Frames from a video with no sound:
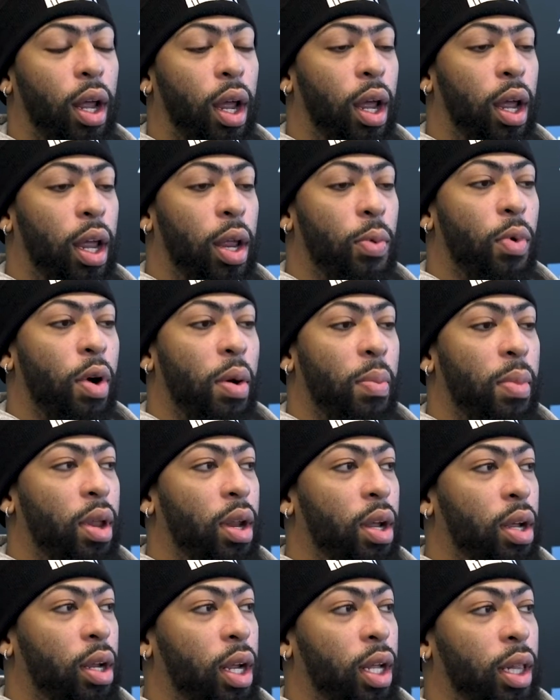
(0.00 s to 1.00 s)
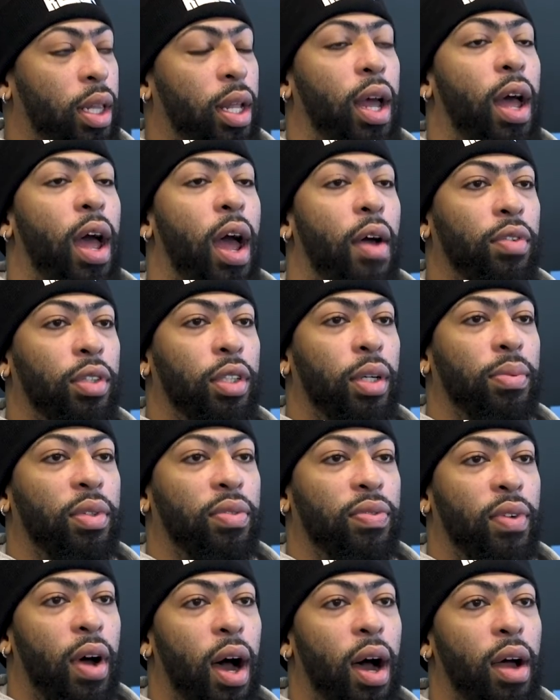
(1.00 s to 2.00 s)
and he wanted me to get that average up to
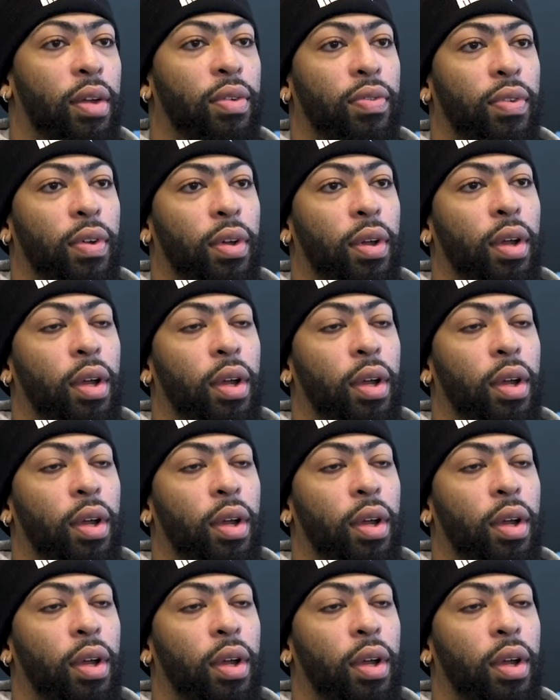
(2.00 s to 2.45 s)
5